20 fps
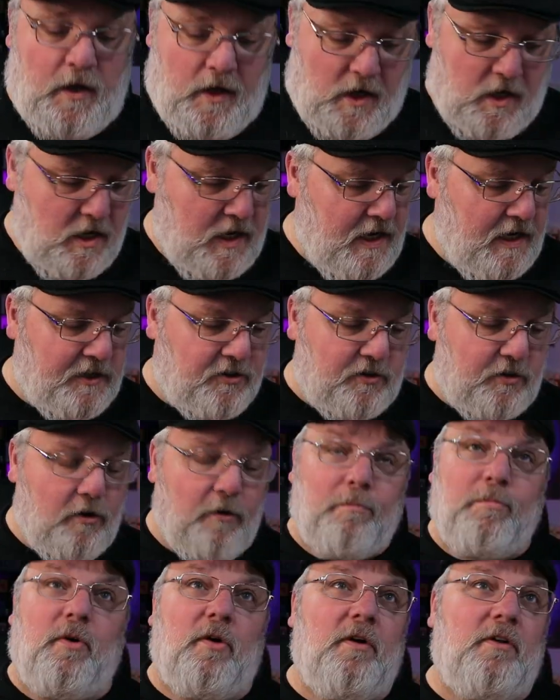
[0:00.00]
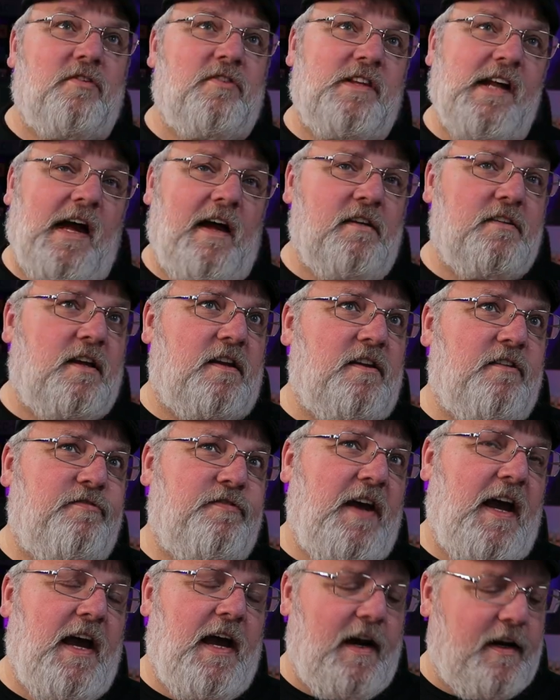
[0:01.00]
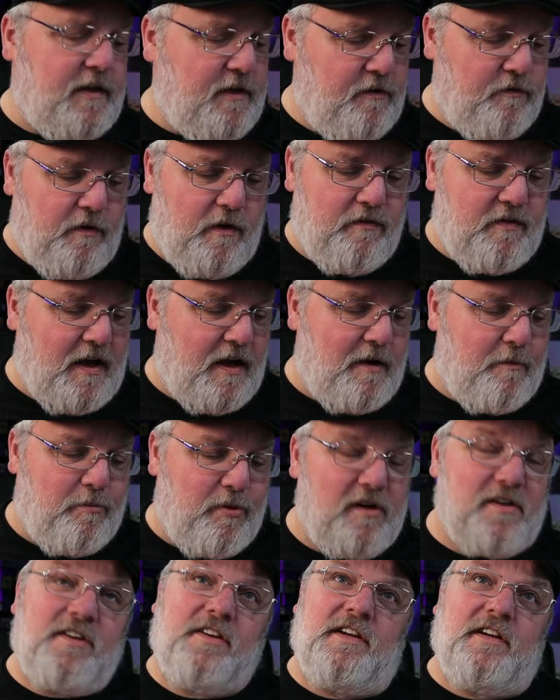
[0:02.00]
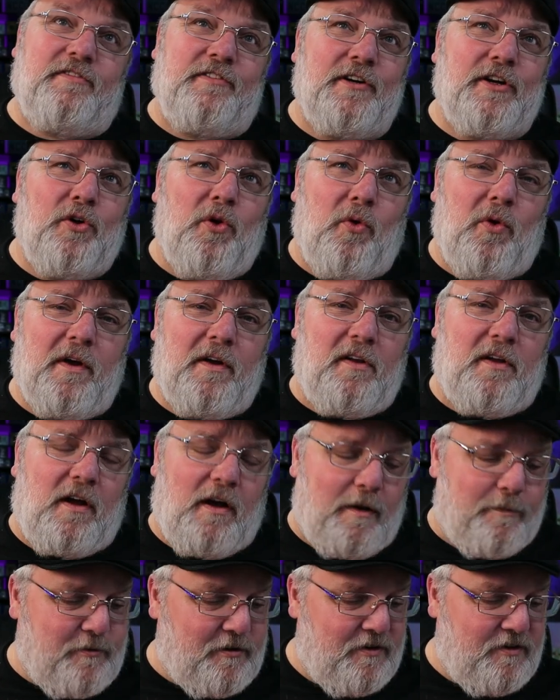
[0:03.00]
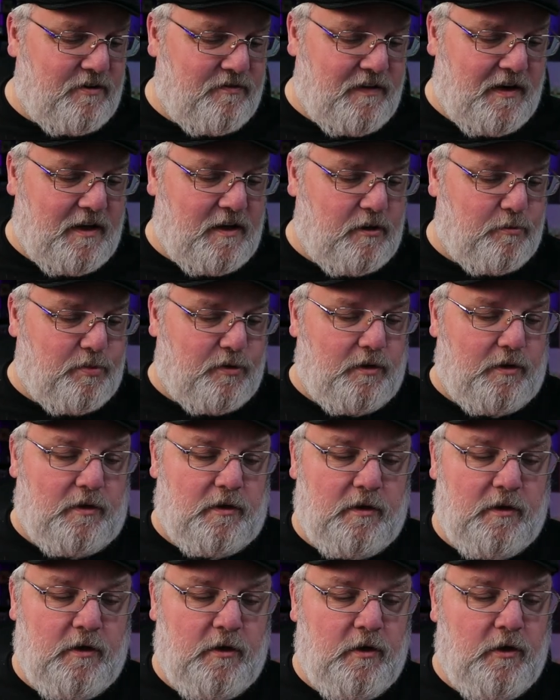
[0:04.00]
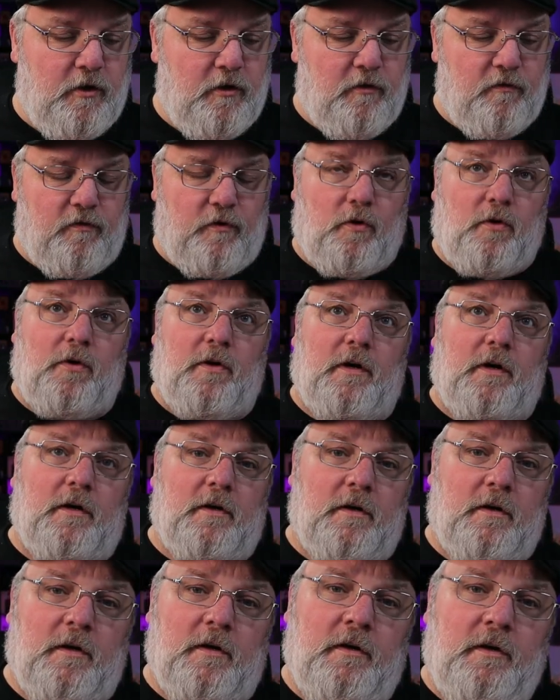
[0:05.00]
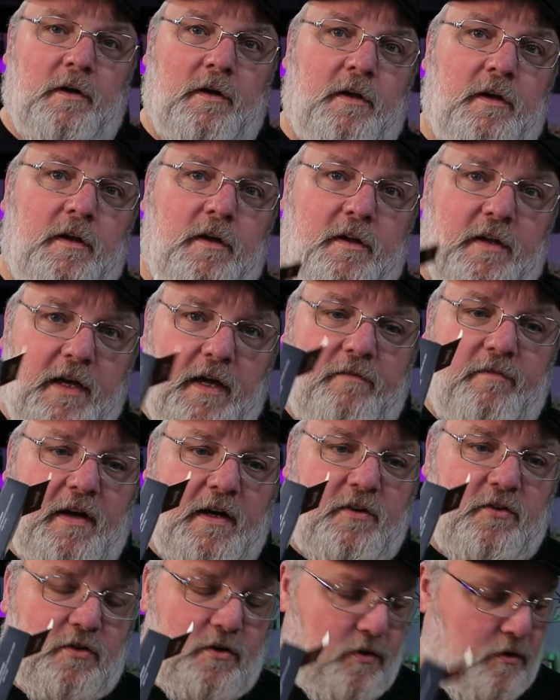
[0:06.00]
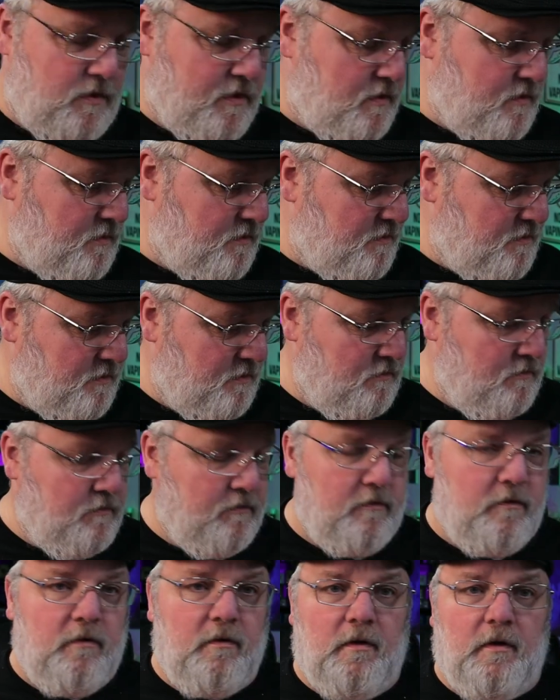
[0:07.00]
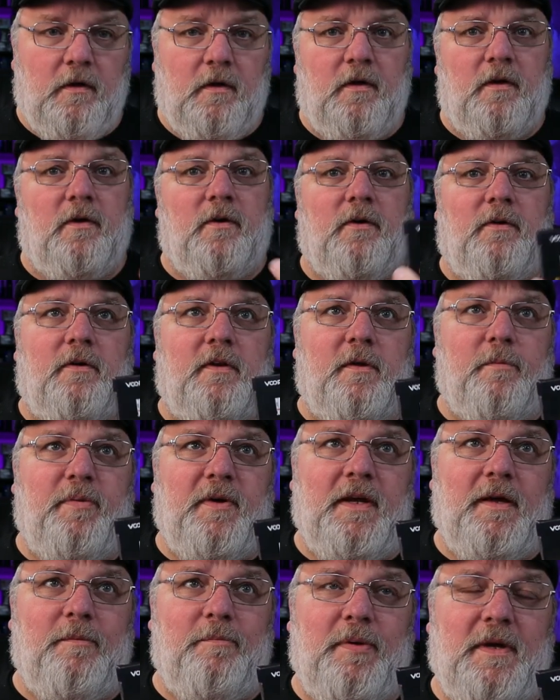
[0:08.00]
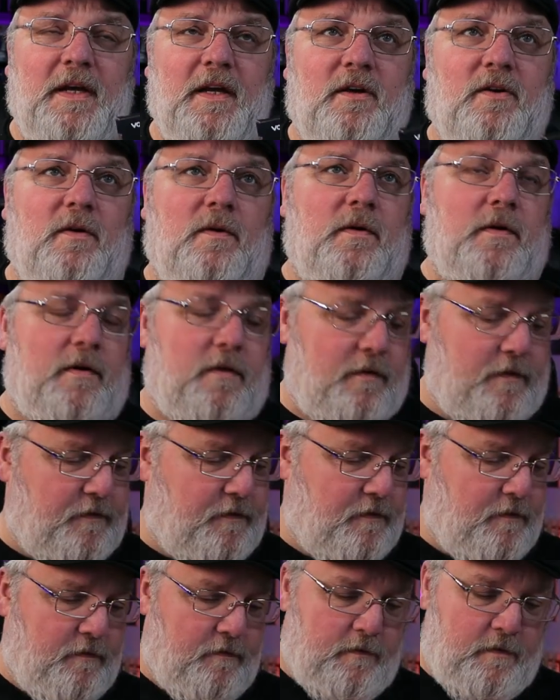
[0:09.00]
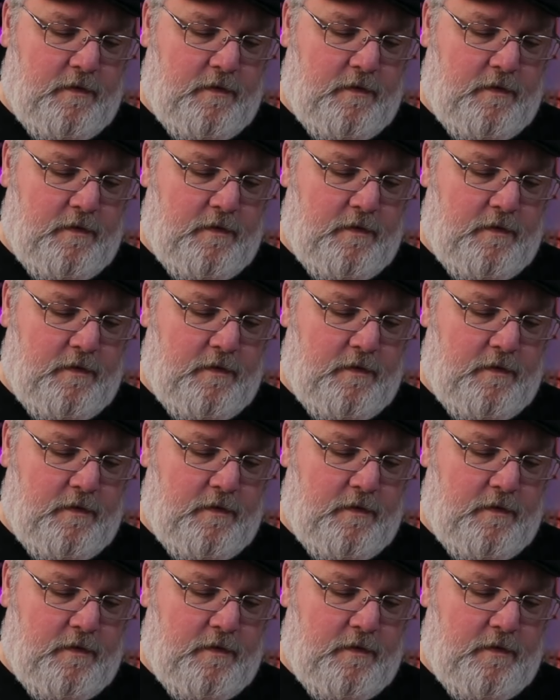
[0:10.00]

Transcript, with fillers: All right, so it boils down to the fact that we've got a bunch of different coil options available for the M X coils or the P N P coils.